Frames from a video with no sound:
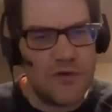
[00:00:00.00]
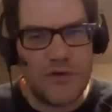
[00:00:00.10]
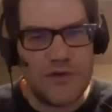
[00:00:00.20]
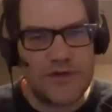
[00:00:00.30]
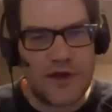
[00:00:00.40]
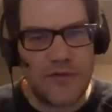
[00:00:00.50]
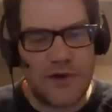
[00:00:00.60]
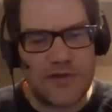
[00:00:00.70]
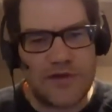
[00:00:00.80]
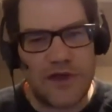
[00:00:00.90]
who is that or
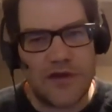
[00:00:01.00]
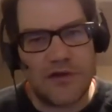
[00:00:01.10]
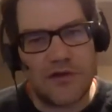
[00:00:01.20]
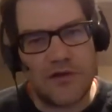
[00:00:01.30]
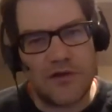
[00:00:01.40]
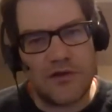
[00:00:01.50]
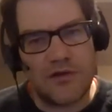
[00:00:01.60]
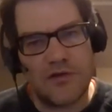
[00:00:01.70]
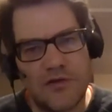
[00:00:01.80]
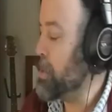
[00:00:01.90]
what is that?
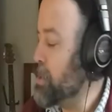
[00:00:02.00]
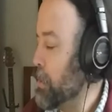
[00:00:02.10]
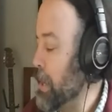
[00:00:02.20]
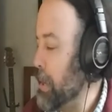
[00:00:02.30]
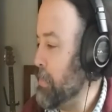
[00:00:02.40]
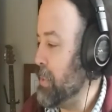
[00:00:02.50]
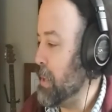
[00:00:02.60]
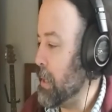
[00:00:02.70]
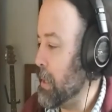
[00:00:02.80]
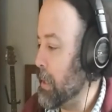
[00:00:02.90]
Or sorry, I'm
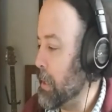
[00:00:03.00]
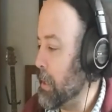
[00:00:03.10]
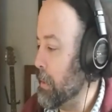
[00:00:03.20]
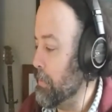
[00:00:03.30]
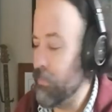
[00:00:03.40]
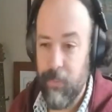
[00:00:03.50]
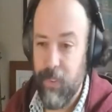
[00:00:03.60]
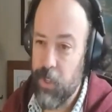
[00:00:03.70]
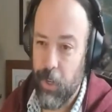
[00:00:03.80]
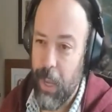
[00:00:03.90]
thinking
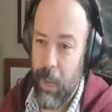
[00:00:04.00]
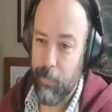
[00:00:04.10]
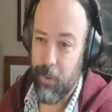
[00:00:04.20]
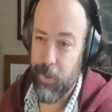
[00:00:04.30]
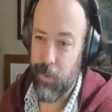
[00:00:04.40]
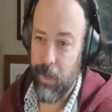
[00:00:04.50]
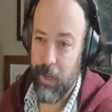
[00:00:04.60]
venture capital. Sorry.